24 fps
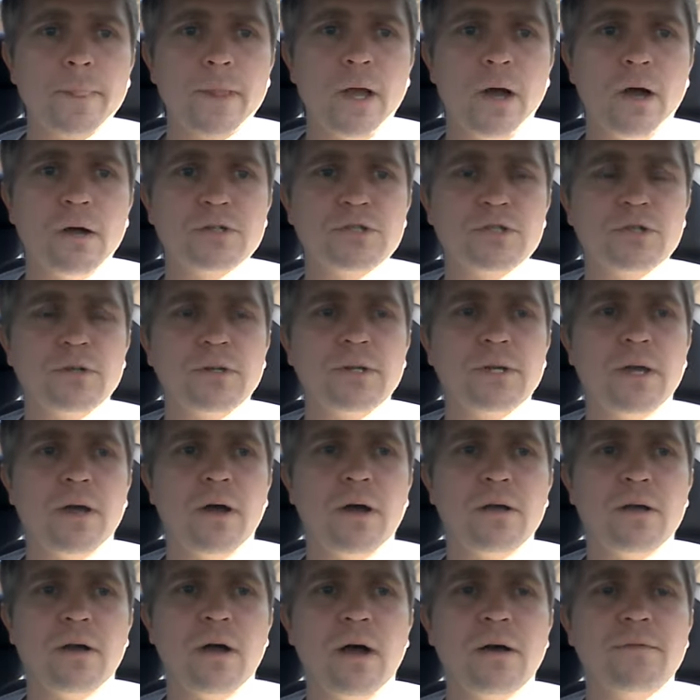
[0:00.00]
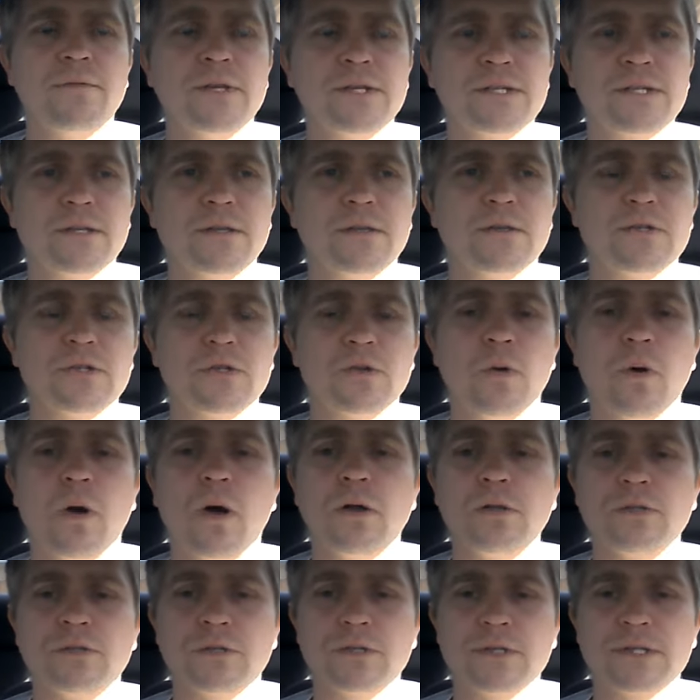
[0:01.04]
obviously, there's no
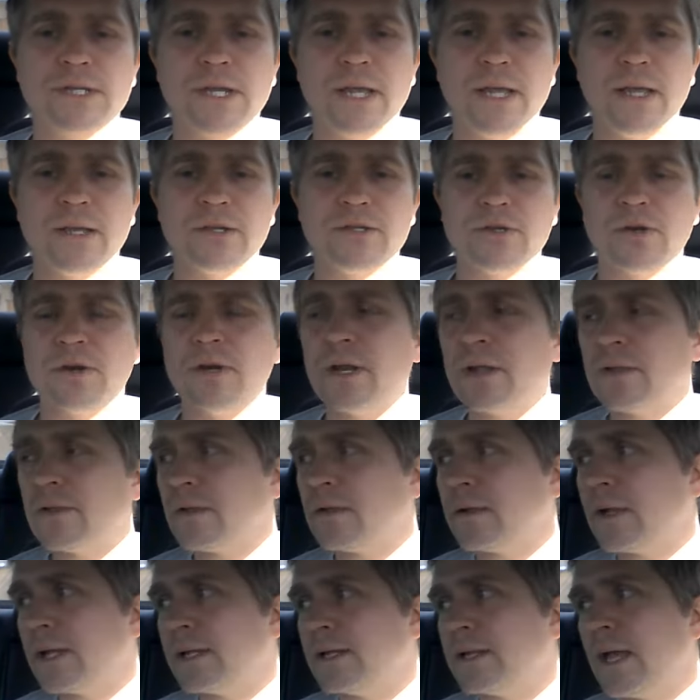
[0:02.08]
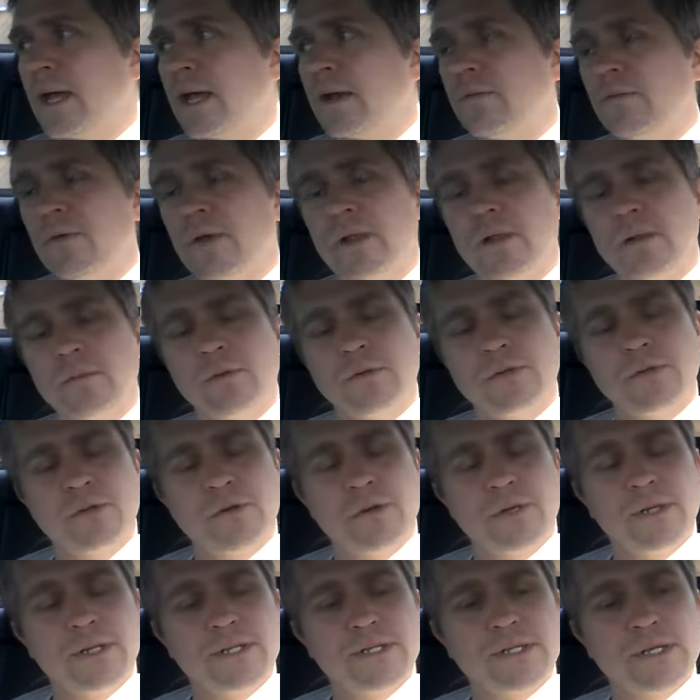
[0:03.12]
ultra scans or anything like that available
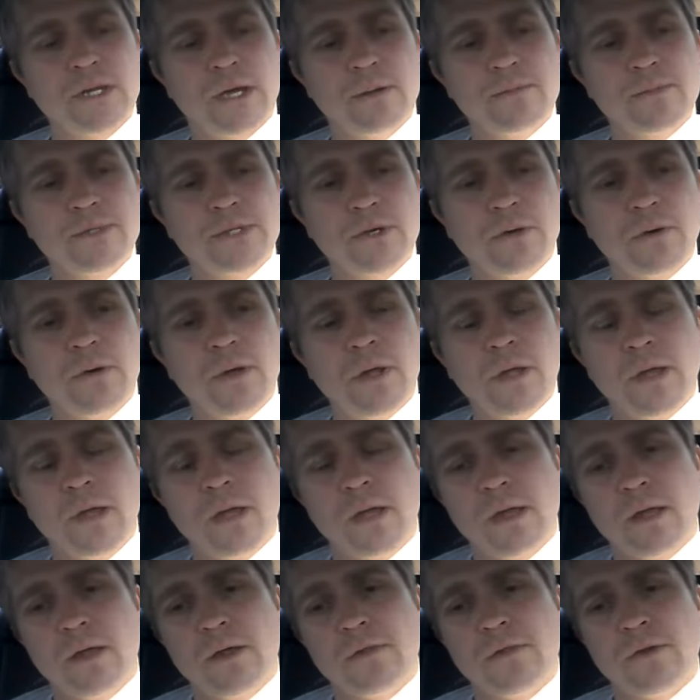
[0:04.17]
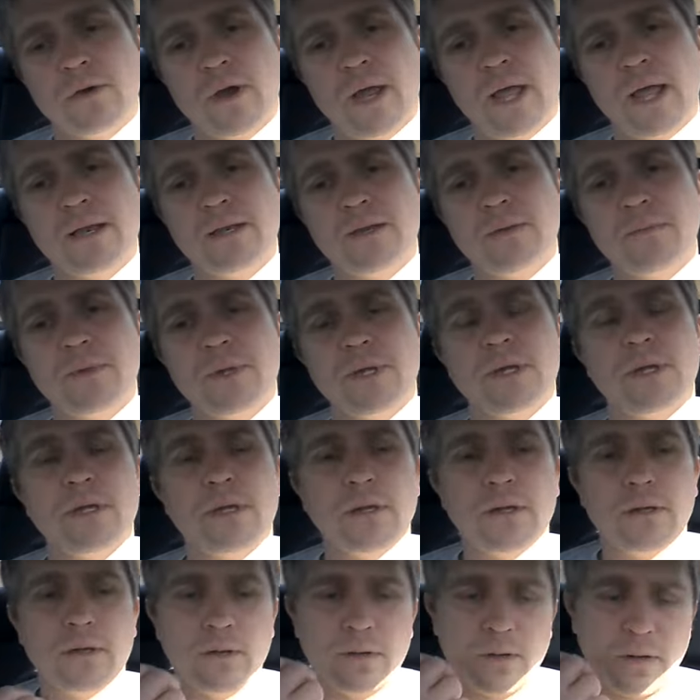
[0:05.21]
during this time. So there had to
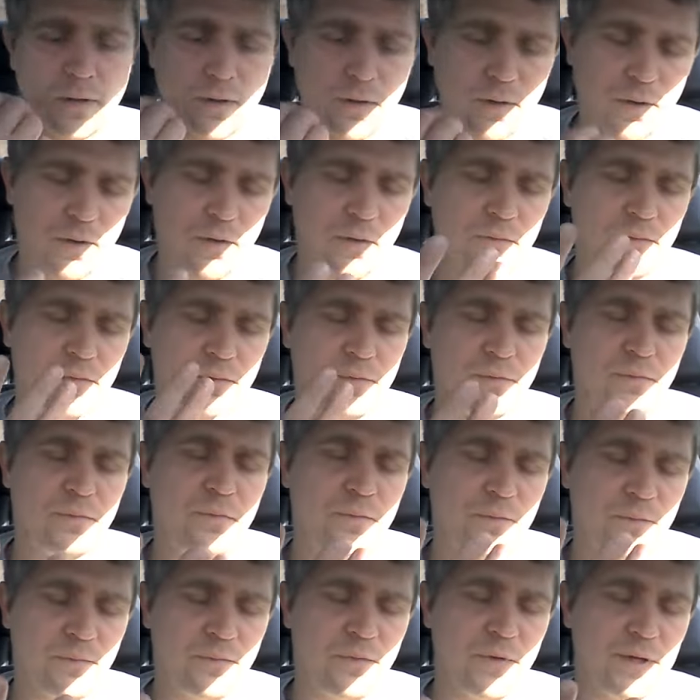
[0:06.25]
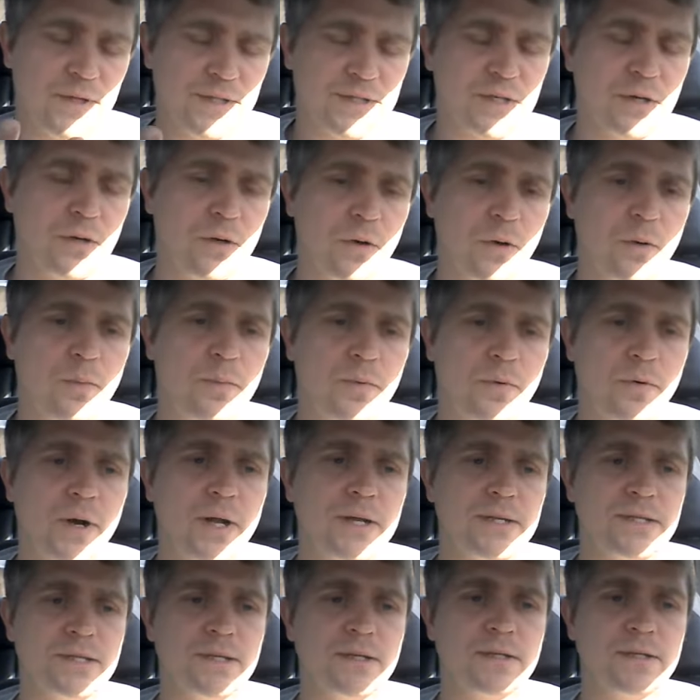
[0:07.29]
be a physical
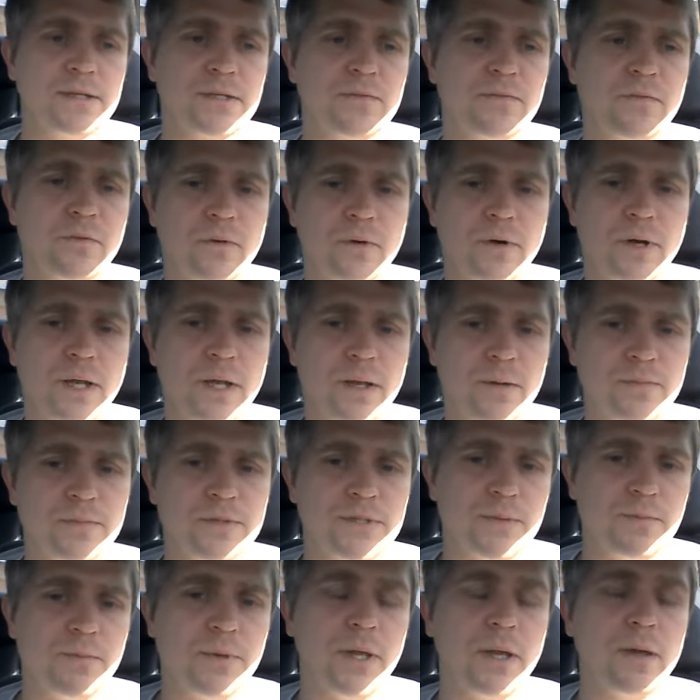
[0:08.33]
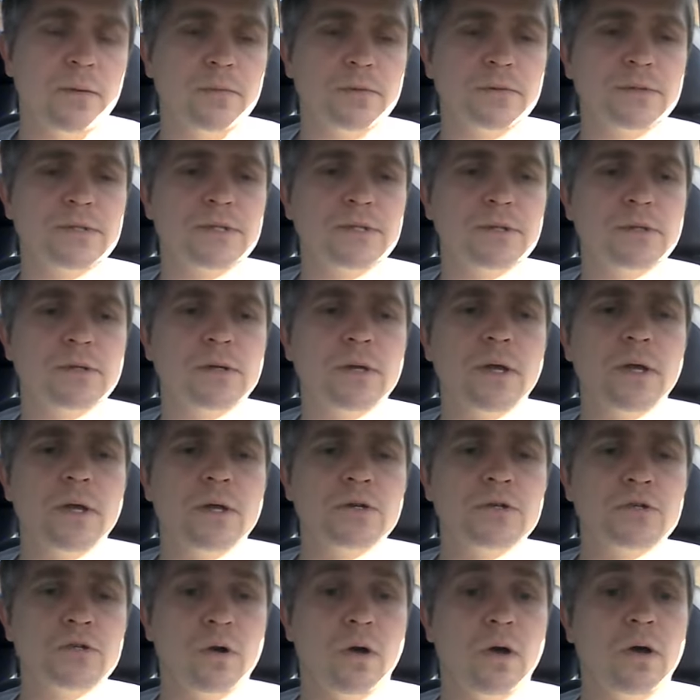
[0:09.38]
presence for him to be able to
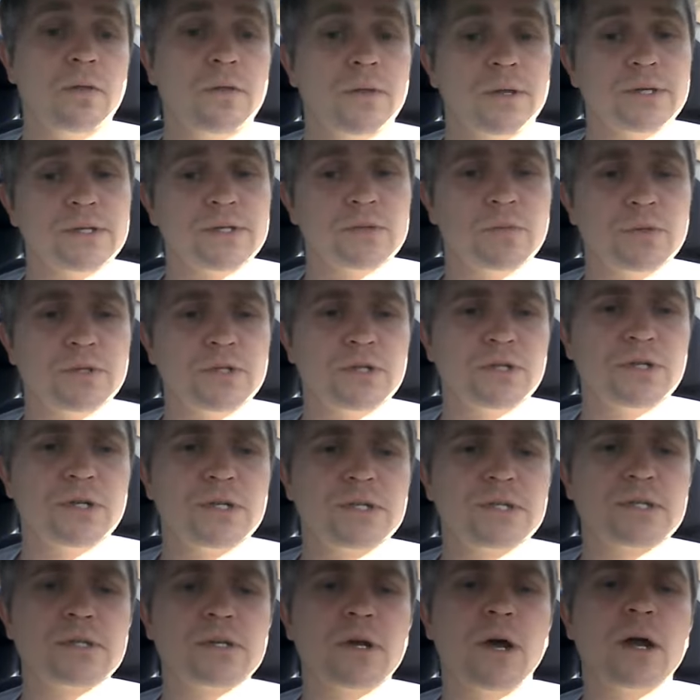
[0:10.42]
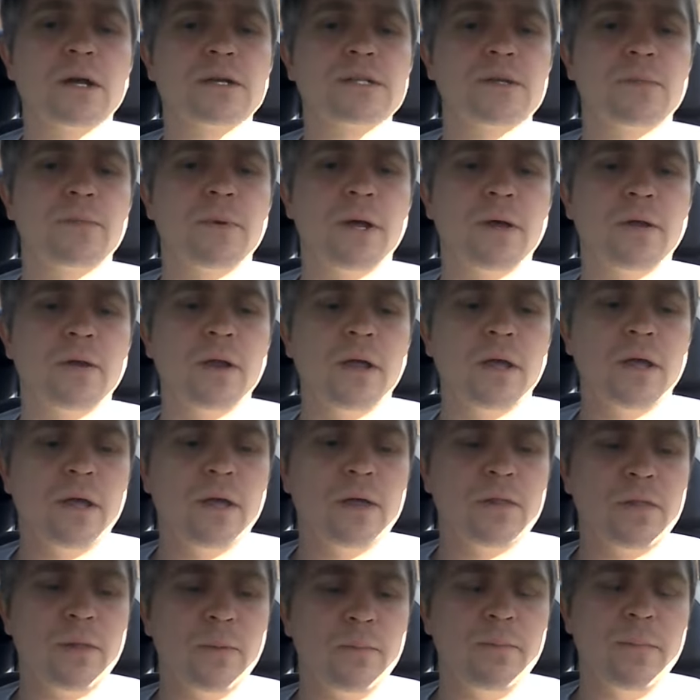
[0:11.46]
draw this, which just talks about
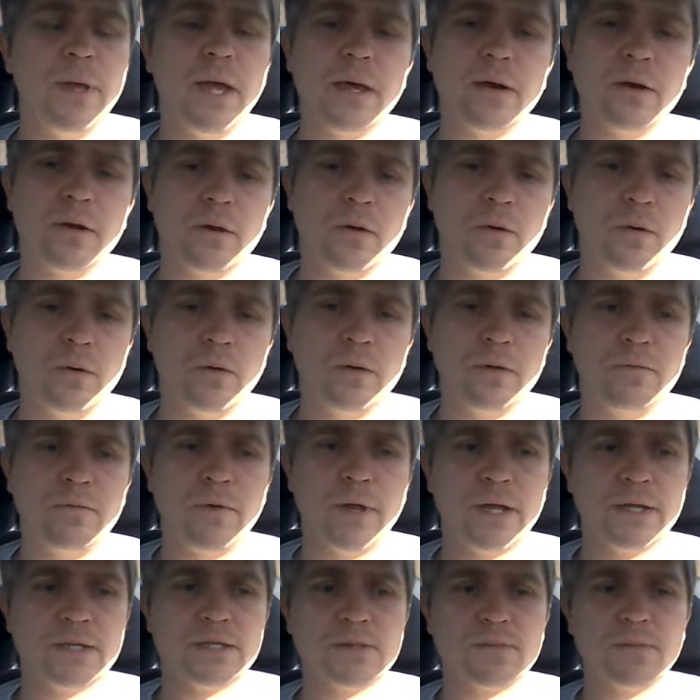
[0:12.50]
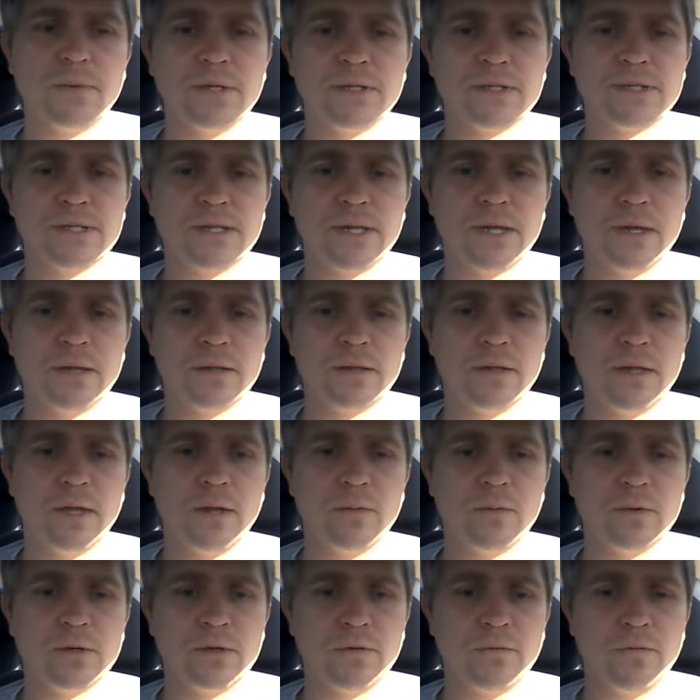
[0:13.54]
the medical advancements that they
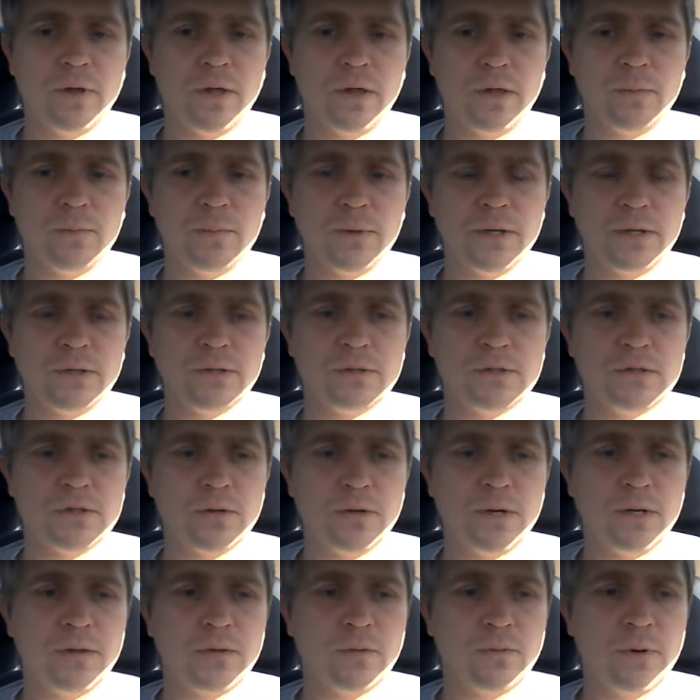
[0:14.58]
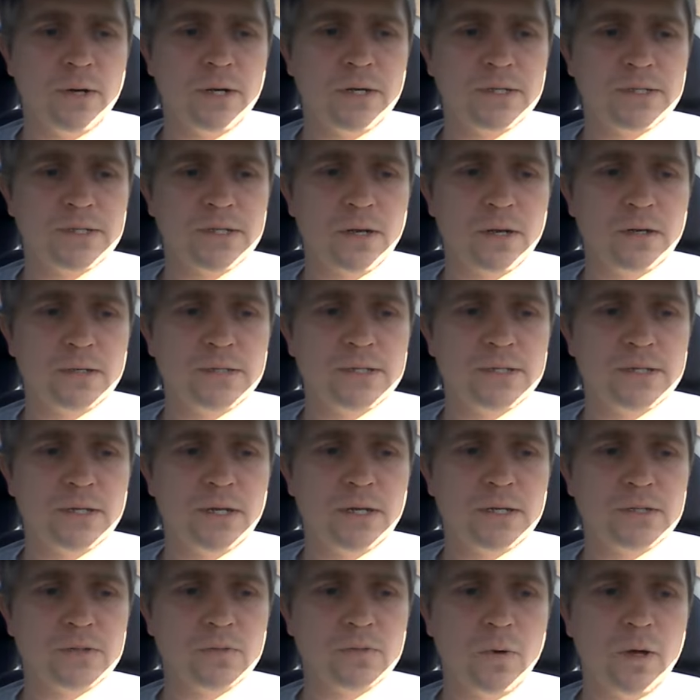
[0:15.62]
were developing during the Renaissance
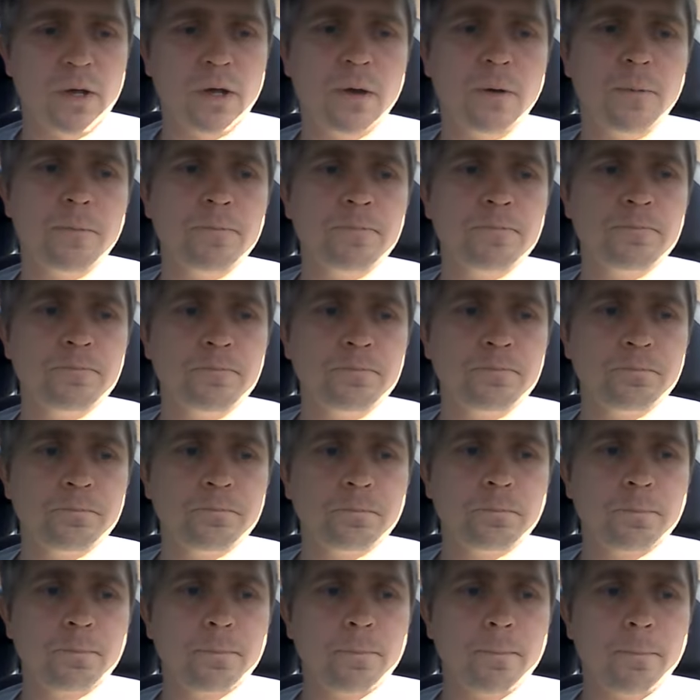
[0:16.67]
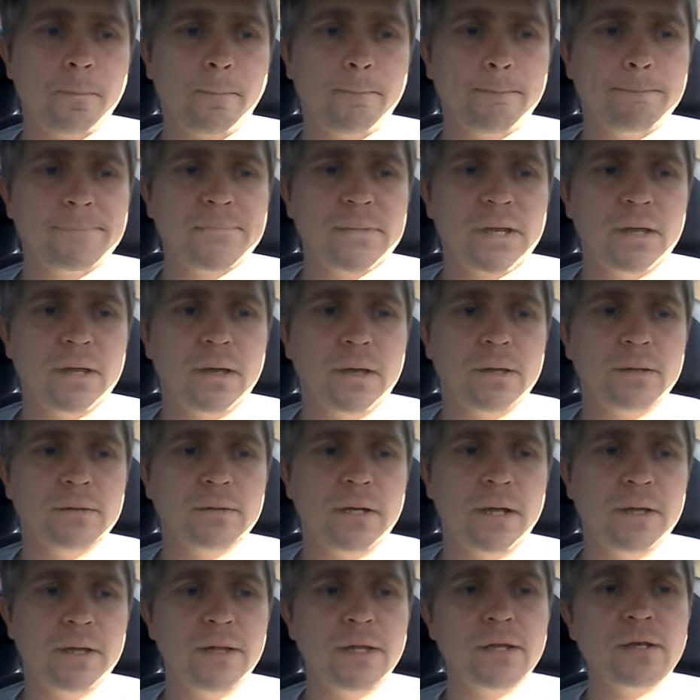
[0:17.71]
as well. Okay,
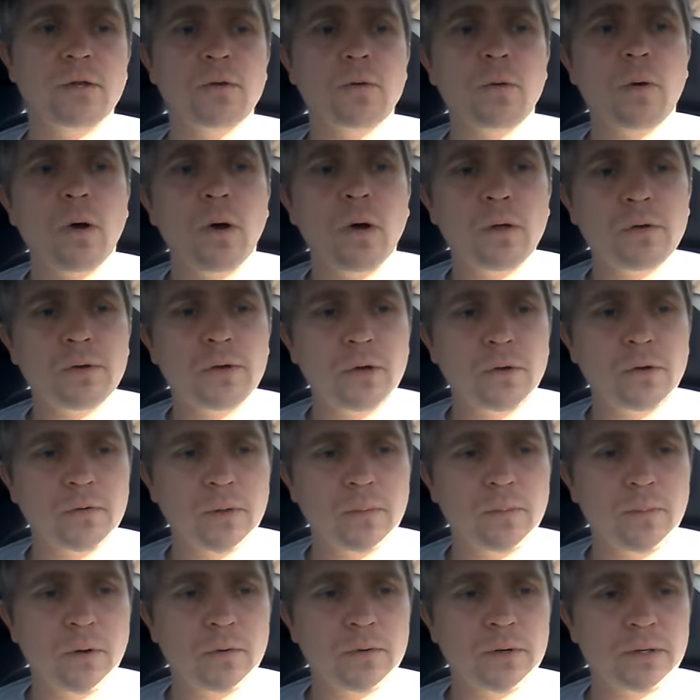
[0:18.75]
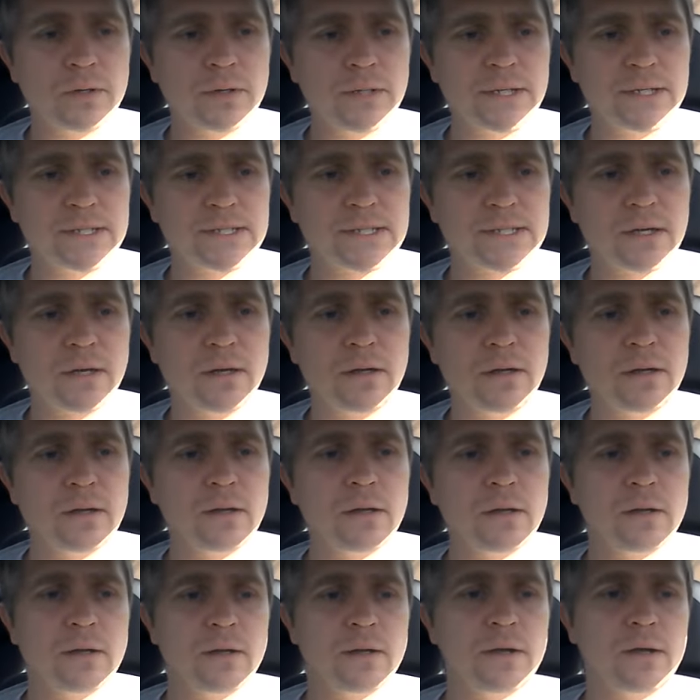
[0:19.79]
and then you all know the Mona Lisa
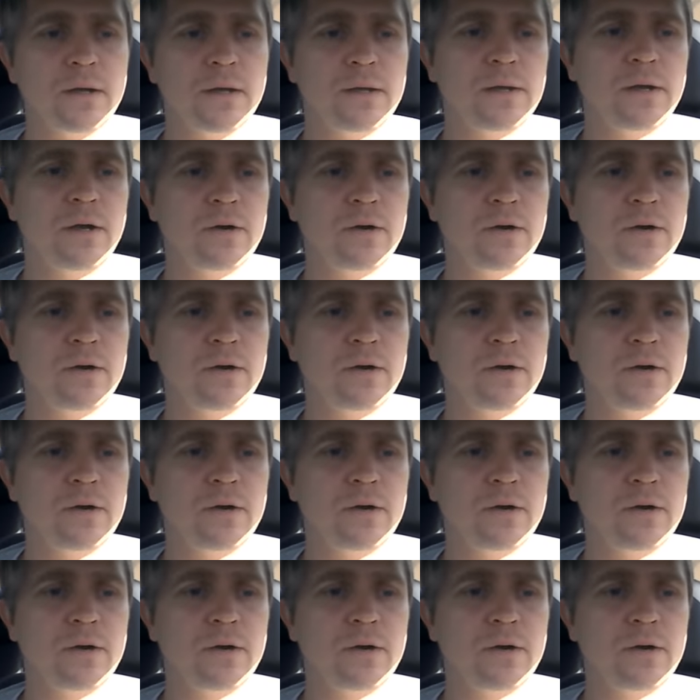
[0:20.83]
and